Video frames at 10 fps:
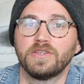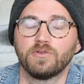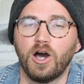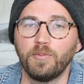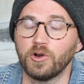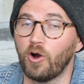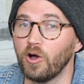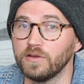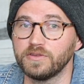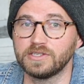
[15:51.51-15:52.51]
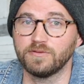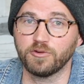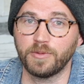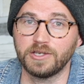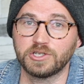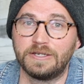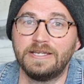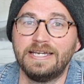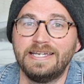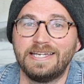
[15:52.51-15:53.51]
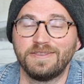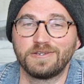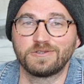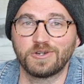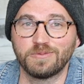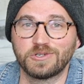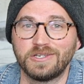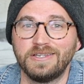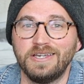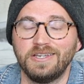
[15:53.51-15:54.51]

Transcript: And so I'll put all of this information in the description.